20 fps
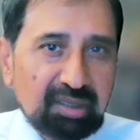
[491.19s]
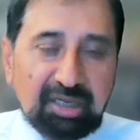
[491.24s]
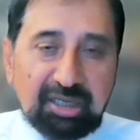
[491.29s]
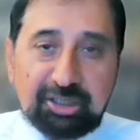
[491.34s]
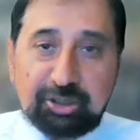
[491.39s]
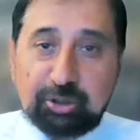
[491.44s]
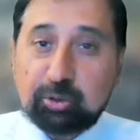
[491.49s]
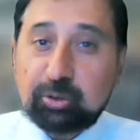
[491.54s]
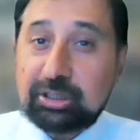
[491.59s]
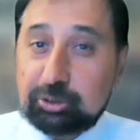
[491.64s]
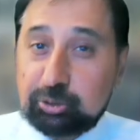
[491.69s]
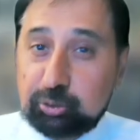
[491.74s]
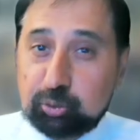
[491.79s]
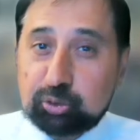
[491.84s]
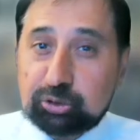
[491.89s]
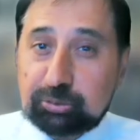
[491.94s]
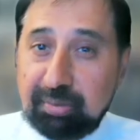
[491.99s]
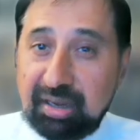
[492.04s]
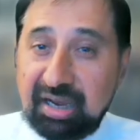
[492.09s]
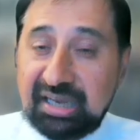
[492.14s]
You can use
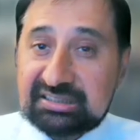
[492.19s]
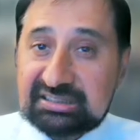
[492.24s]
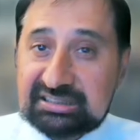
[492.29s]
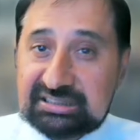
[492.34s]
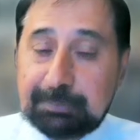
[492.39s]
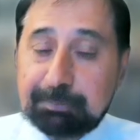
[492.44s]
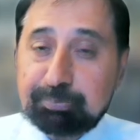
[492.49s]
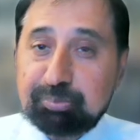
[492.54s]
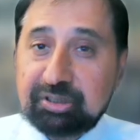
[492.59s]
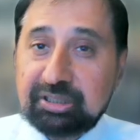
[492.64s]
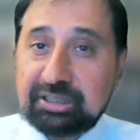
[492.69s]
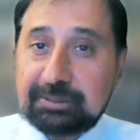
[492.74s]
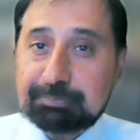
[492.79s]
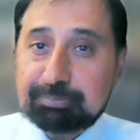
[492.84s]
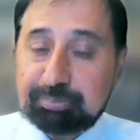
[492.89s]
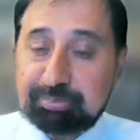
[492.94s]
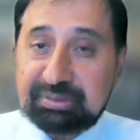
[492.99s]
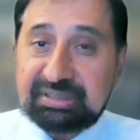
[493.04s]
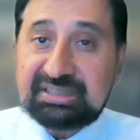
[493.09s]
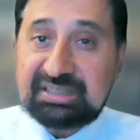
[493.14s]
my simple
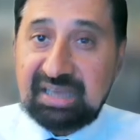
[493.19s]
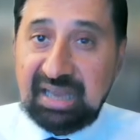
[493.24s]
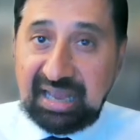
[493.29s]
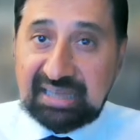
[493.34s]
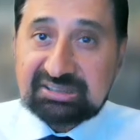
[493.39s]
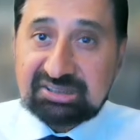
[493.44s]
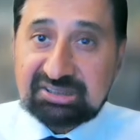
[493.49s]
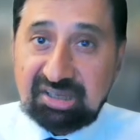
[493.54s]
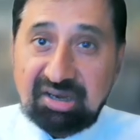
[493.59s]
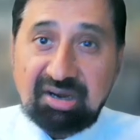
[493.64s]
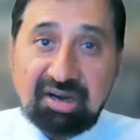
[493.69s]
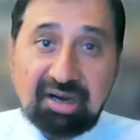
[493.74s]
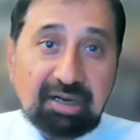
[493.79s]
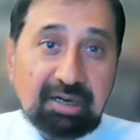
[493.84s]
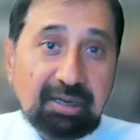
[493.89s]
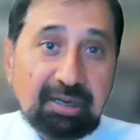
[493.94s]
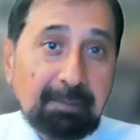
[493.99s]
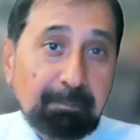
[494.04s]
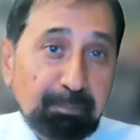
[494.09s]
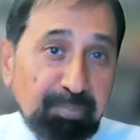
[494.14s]
BSR,
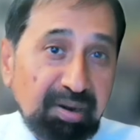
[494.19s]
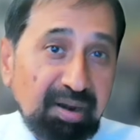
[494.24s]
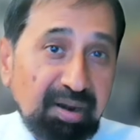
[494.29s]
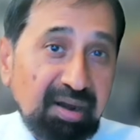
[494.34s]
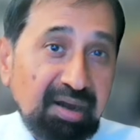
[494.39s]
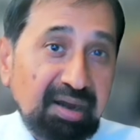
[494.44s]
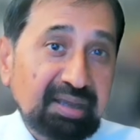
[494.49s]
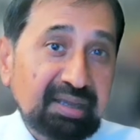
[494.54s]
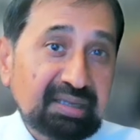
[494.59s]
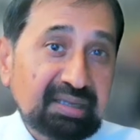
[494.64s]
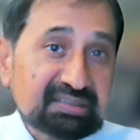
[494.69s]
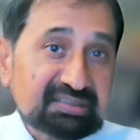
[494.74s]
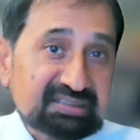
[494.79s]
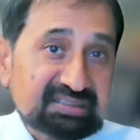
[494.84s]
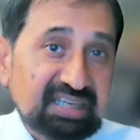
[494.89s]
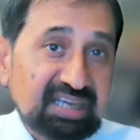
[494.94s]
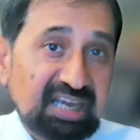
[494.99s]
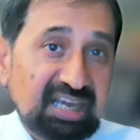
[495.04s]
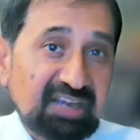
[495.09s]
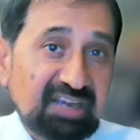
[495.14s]
buy,
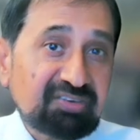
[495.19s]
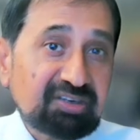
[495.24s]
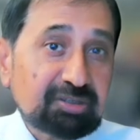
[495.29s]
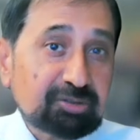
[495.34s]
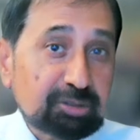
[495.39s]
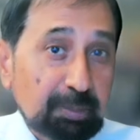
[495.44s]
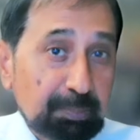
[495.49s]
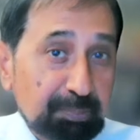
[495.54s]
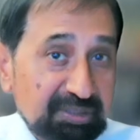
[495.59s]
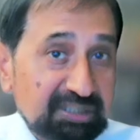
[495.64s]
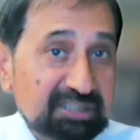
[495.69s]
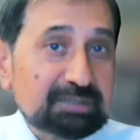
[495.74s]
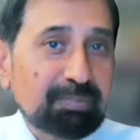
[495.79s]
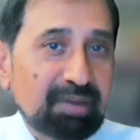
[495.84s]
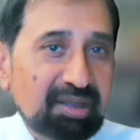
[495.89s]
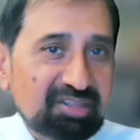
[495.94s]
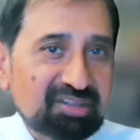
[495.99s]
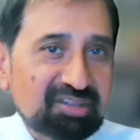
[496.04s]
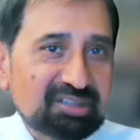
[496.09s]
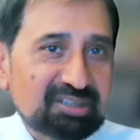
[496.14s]
save, repeat
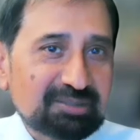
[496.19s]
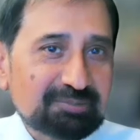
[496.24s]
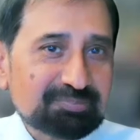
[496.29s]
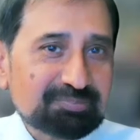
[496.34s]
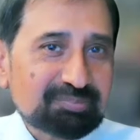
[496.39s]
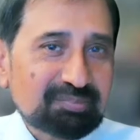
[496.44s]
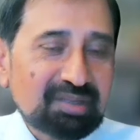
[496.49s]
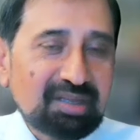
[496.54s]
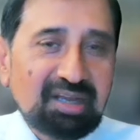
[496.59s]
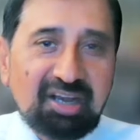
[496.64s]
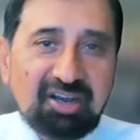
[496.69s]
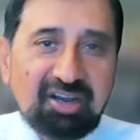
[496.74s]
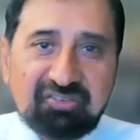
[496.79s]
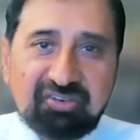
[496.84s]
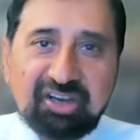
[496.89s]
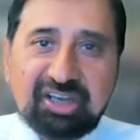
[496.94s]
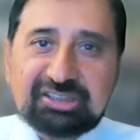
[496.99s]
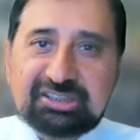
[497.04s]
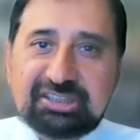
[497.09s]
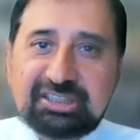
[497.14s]
method.
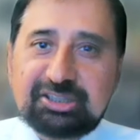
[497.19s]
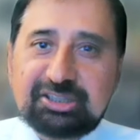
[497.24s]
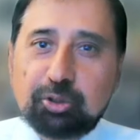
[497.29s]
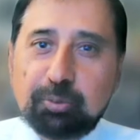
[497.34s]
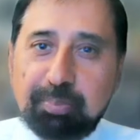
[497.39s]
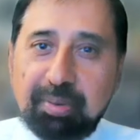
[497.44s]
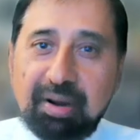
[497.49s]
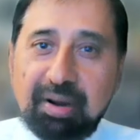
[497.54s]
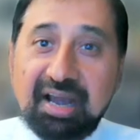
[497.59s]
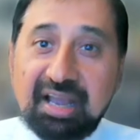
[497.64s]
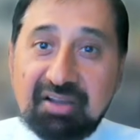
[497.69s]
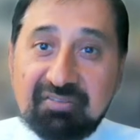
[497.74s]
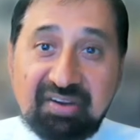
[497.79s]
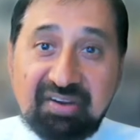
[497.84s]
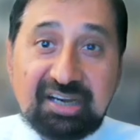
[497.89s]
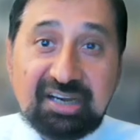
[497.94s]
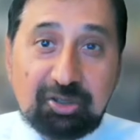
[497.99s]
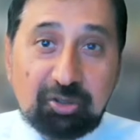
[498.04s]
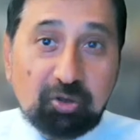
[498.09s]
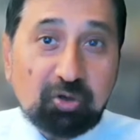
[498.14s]
Firstly, you buy a
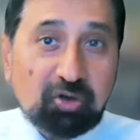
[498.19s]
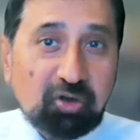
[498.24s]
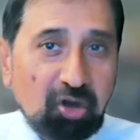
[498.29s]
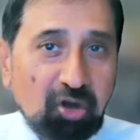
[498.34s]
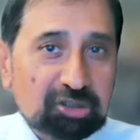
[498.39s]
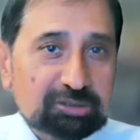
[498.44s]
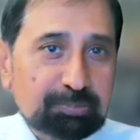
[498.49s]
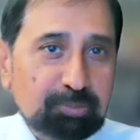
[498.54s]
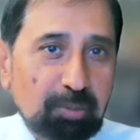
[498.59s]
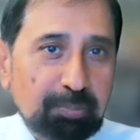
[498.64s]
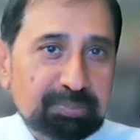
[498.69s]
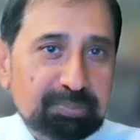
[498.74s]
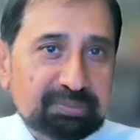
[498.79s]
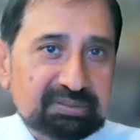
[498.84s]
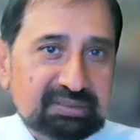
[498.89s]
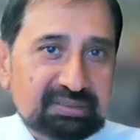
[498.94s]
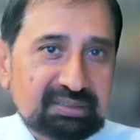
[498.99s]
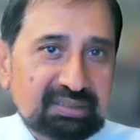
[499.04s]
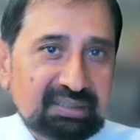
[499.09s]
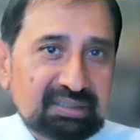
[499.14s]
very low-cost
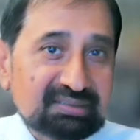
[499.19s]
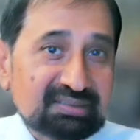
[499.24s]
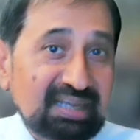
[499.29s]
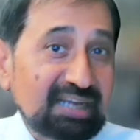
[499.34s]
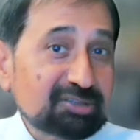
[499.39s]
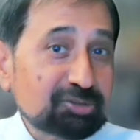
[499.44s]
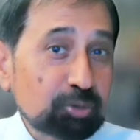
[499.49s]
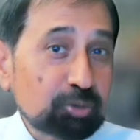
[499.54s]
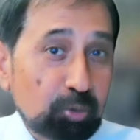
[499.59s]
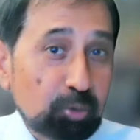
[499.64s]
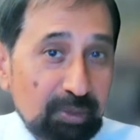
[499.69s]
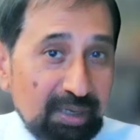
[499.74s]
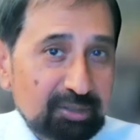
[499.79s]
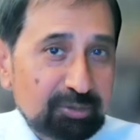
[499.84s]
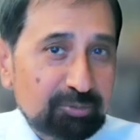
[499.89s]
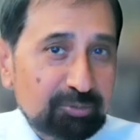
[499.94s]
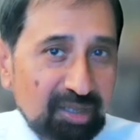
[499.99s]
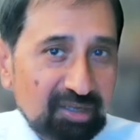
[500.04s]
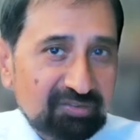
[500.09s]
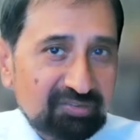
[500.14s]
property that is already
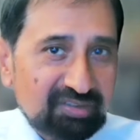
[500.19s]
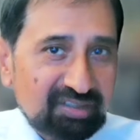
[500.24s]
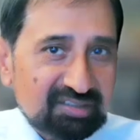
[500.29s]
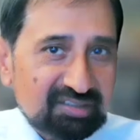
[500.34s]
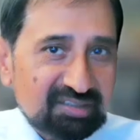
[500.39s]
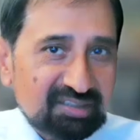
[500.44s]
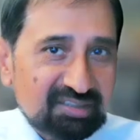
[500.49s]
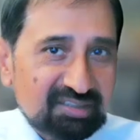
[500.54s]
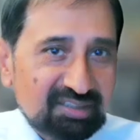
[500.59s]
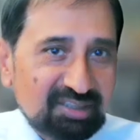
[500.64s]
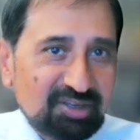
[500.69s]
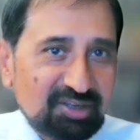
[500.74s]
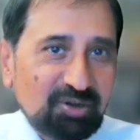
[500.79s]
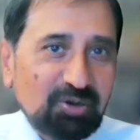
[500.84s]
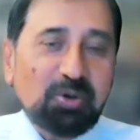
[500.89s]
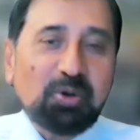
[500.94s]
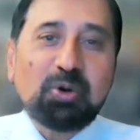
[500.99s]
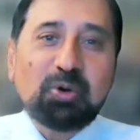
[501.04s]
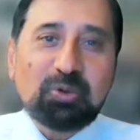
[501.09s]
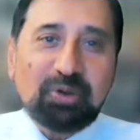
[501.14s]
renovated,
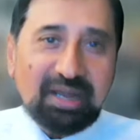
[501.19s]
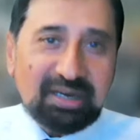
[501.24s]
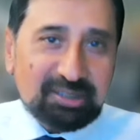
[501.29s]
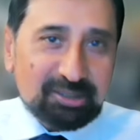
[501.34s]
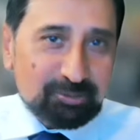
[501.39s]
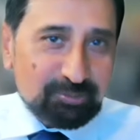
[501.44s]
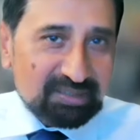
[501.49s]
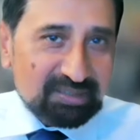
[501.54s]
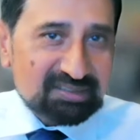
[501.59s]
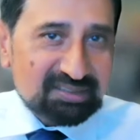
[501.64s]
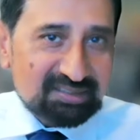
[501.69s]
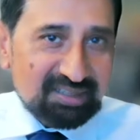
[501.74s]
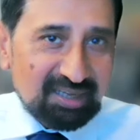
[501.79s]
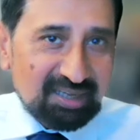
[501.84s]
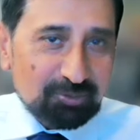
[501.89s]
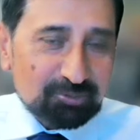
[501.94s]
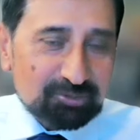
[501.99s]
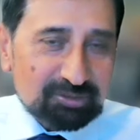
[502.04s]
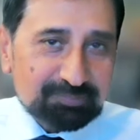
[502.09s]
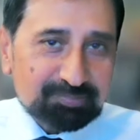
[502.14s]
already rented
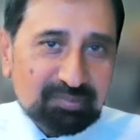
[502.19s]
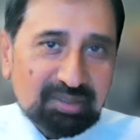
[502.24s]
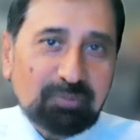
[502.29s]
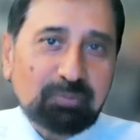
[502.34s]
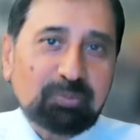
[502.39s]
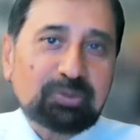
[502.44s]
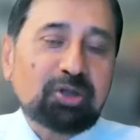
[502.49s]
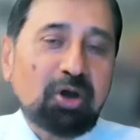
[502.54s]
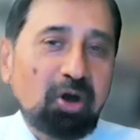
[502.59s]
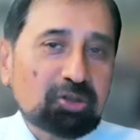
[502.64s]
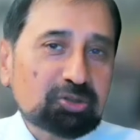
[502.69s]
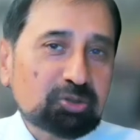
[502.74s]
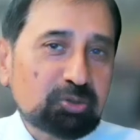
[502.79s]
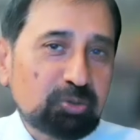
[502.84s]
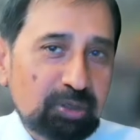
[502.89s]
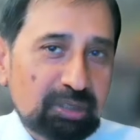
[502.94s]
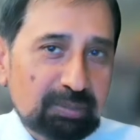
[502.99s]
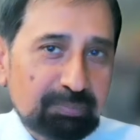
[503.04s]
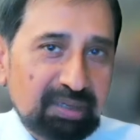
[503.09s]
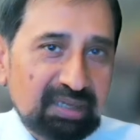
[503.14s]
out, with
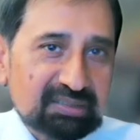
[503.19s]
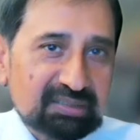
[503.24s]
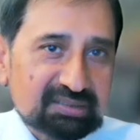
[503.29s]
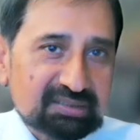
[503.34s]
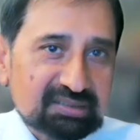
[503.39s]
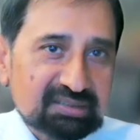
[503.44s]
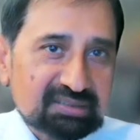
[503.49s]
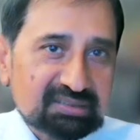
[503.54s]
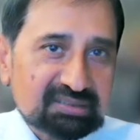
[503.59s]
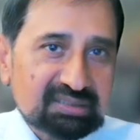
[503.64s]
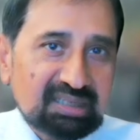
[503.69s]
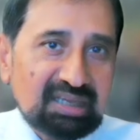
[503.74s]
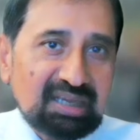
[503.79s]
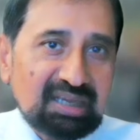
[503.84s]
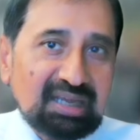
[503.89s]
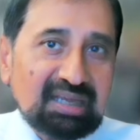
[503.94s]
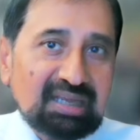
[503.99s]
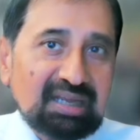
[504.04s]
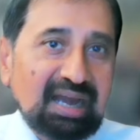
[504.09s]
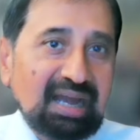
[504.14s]
ongoing maintenance,
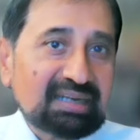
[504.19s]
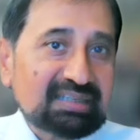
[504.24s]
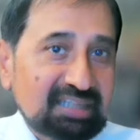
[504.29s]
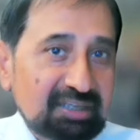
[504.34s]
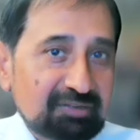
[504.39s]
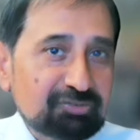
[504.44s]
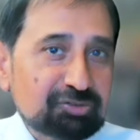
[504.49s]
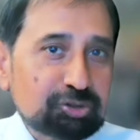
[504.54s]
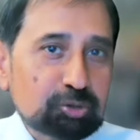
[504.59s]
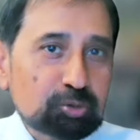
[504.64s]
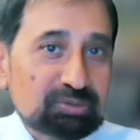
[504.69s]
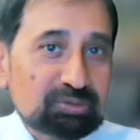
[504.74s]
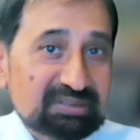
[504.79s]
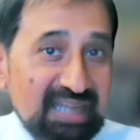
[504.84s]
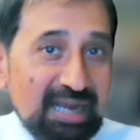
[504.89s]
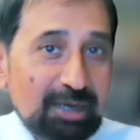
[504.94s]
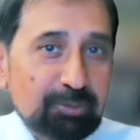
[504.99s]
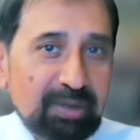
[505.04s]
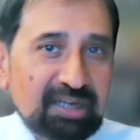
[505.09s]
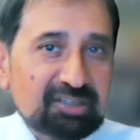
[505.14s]
and gives you
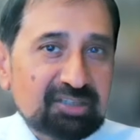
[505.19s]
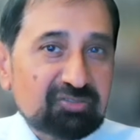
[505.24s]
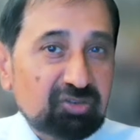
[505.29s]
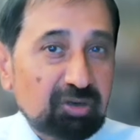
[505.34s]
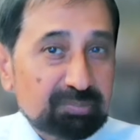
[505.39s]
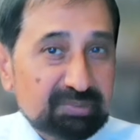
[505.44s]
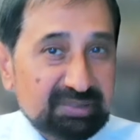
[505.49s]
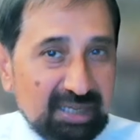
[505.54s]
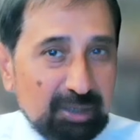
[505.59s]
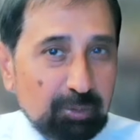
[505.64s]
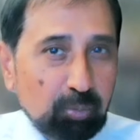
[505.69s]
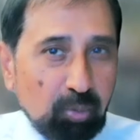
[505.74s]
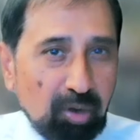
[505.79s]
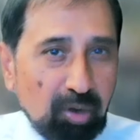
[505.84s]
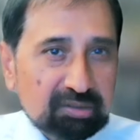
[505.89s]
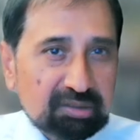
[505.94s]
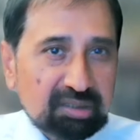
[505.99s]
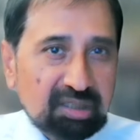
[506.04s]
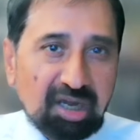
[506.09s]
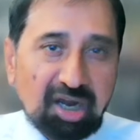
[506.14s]
net rent from day
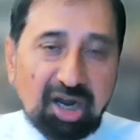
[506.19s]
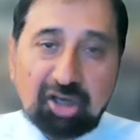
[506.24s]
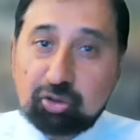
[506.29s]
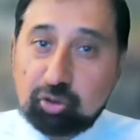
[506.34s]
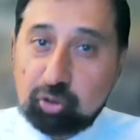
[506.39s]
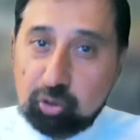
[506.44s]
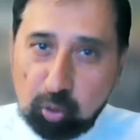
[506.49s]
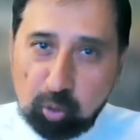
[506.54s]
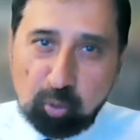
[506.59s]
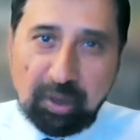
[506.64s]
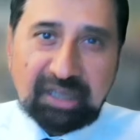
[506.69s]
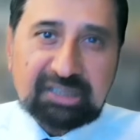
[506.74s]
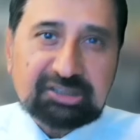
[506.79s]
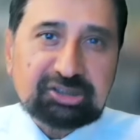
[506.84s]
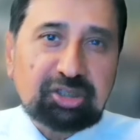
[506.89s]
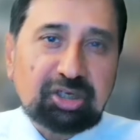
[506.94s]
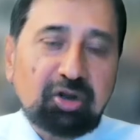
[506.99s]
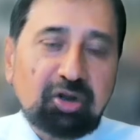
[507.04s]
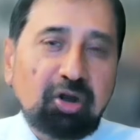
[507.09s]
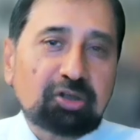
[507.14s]
one and no
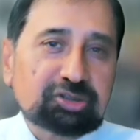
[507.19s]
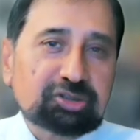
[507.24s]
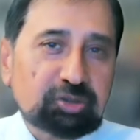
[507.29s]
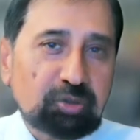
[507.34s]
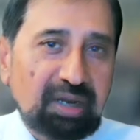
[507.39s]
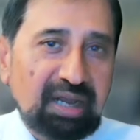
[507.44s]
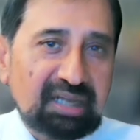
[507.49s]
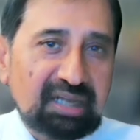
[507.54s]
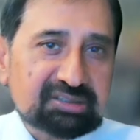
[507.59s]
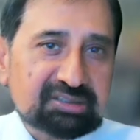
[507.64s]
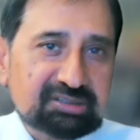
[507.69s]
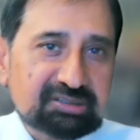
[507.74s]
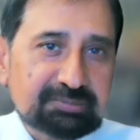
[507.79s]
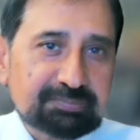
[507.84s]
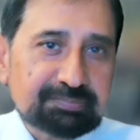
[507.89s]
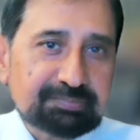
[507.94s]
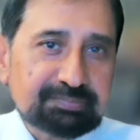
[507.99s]
extra costs or hassle.